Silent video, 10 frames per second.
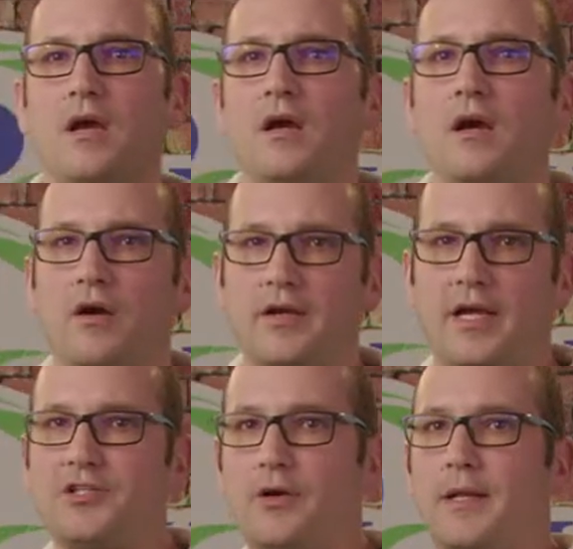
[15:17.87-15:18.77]
Okay,
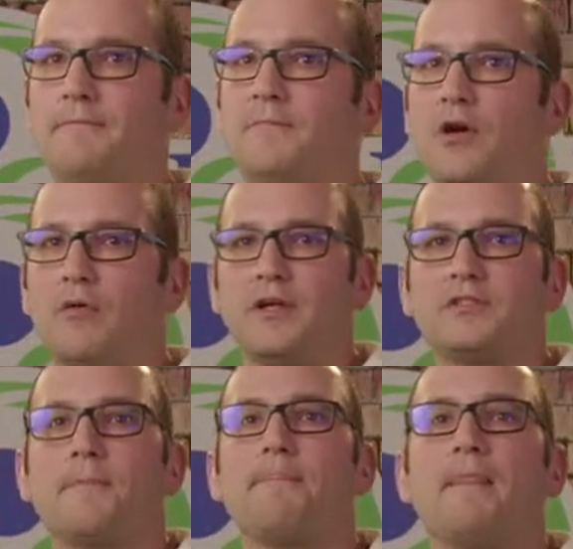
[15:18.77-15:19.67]
Joanne, no
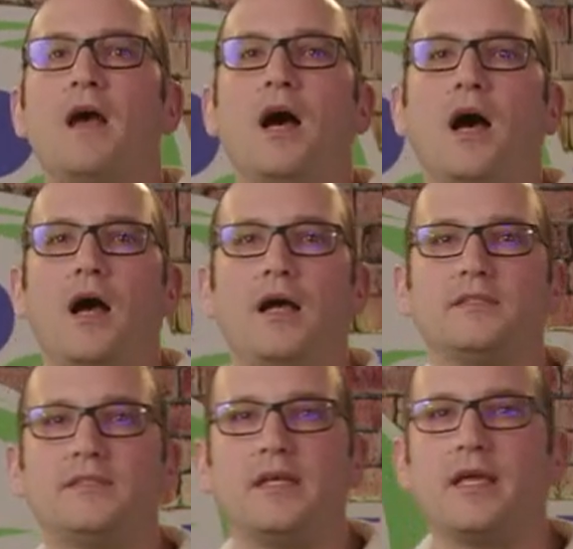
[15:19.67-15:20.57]
worries. Uh,
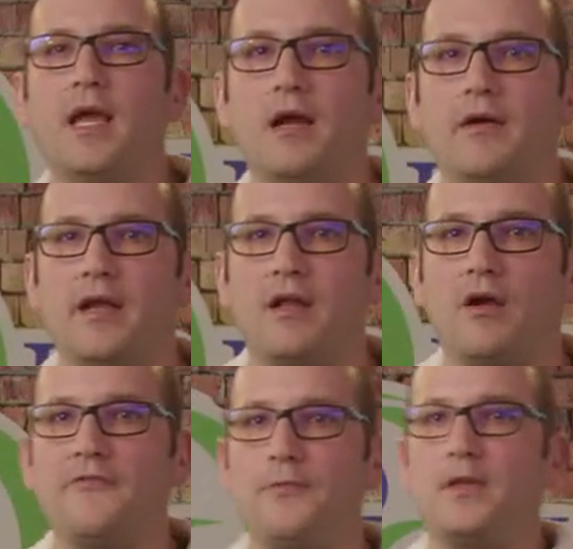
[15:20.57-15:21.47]
see, Karen, are
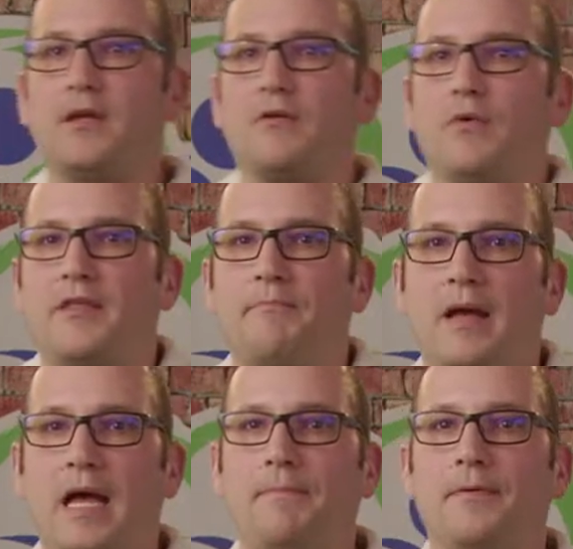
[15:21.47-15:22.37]
you familiar with
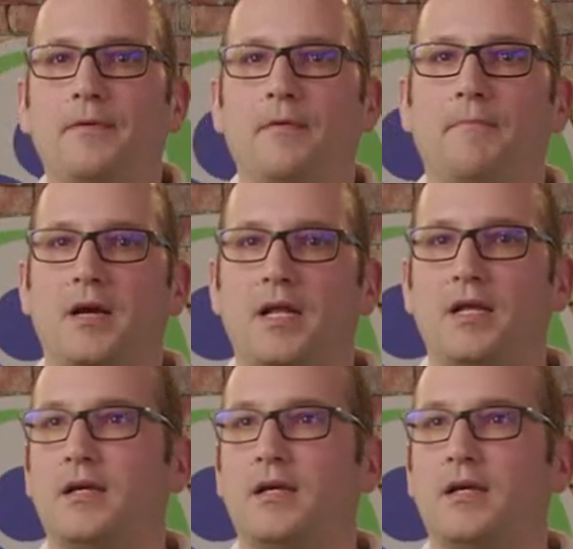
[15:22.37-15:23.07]
PEP, buddy?